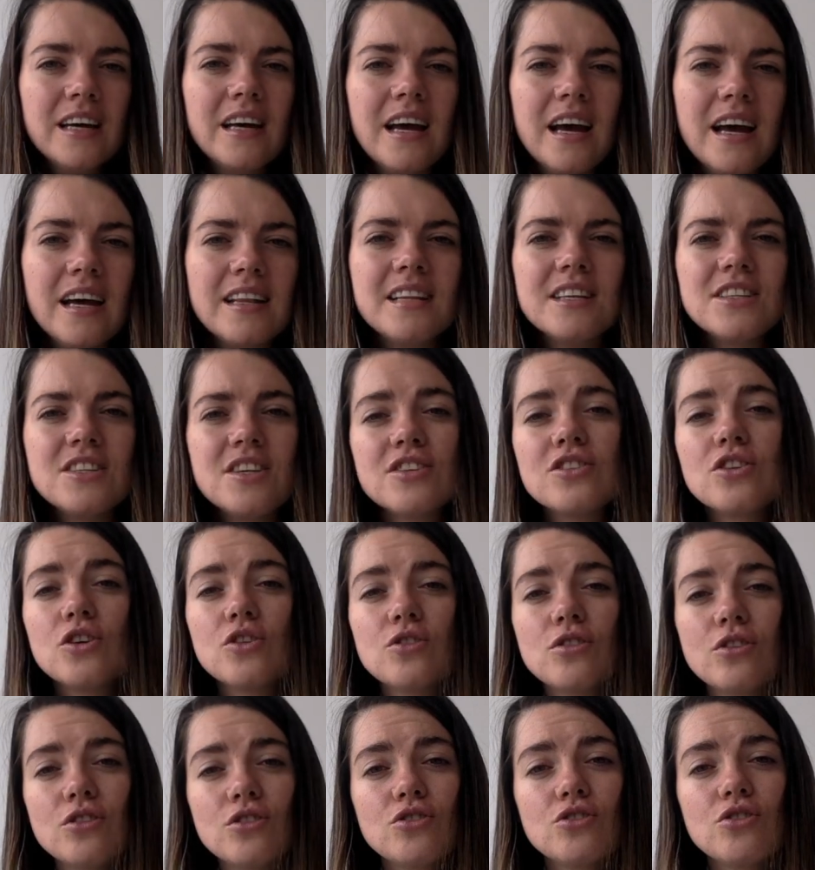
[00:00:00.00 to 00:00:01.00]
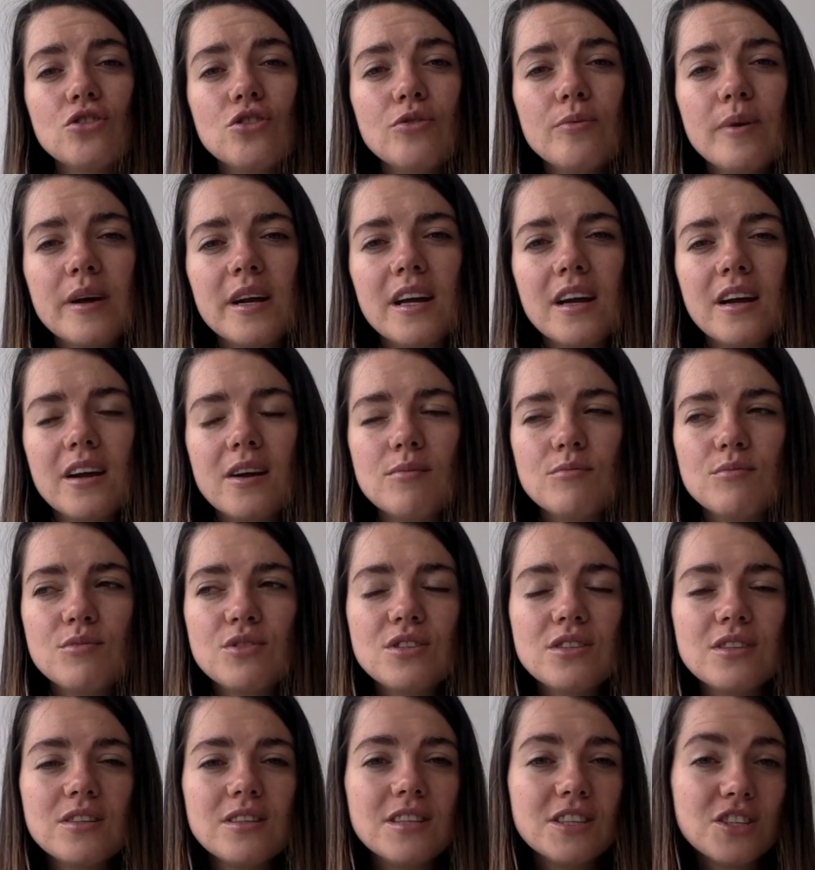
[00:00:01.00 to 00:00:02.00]
And this is also true when it comes
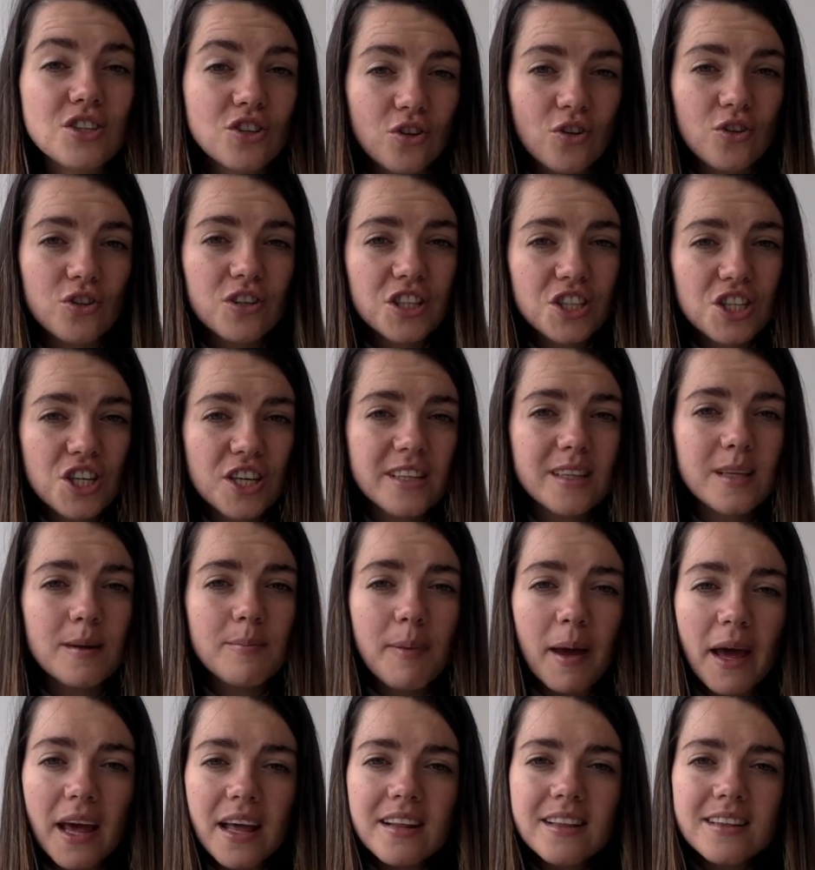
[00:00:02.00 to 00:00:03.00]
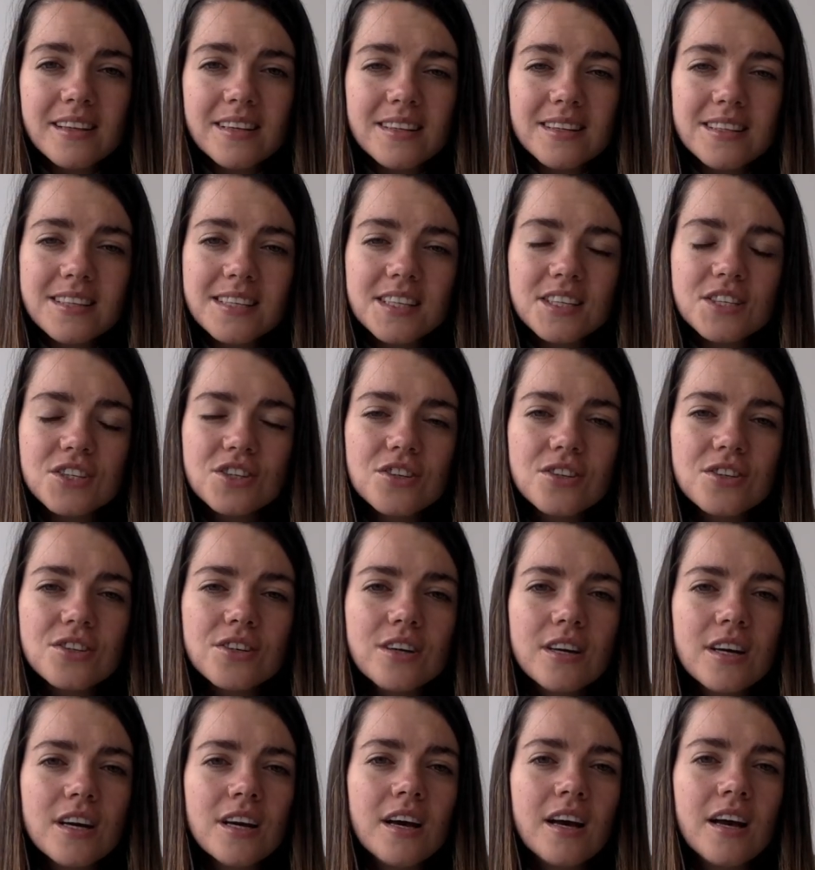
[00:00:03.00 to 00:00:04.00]
to the Scottish independence issue.
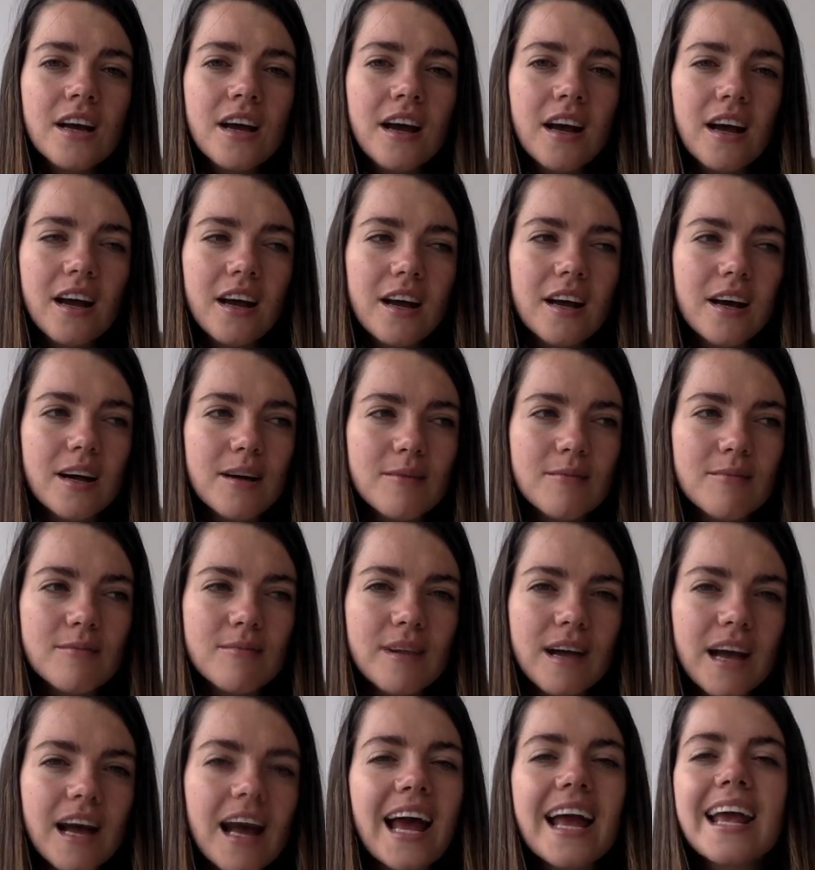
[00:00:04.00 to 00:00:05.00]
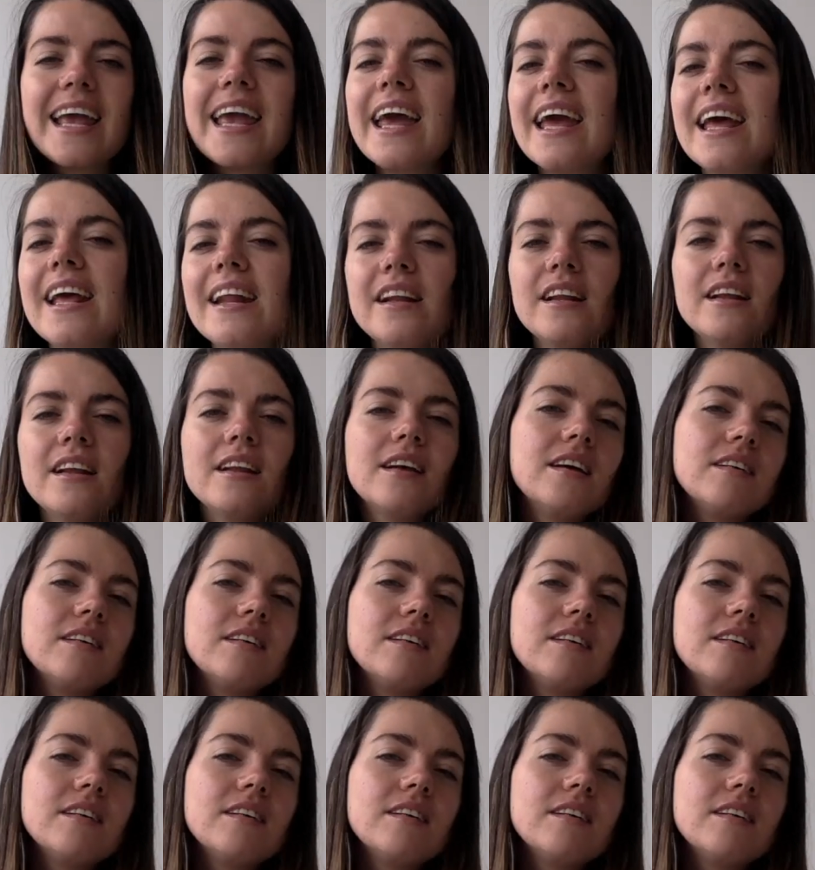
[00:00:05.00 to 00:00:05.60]
Again,